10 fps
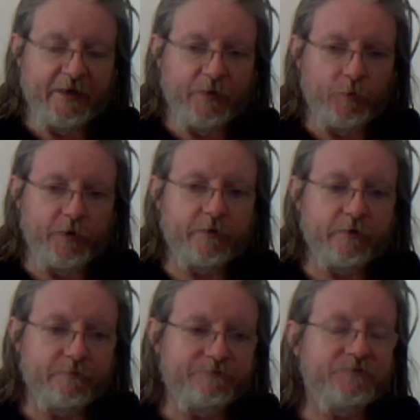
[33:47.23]

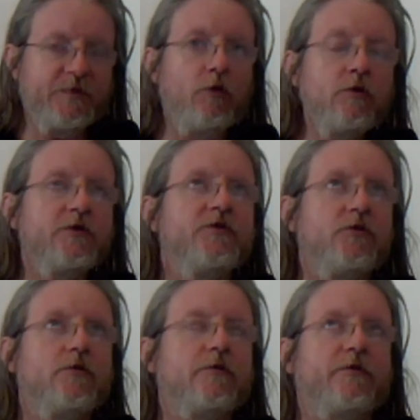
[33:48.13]
we're all
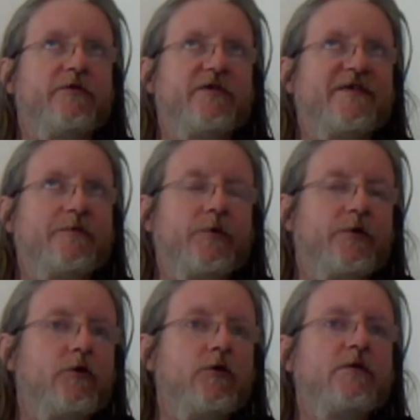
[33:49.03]
controllers,
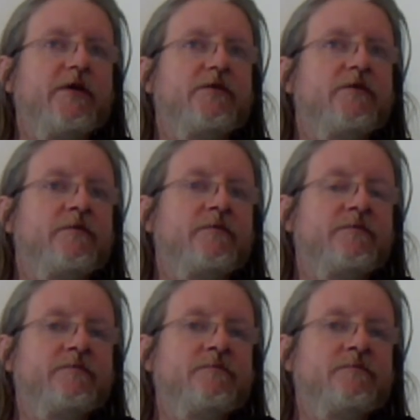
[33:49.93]
we're all in,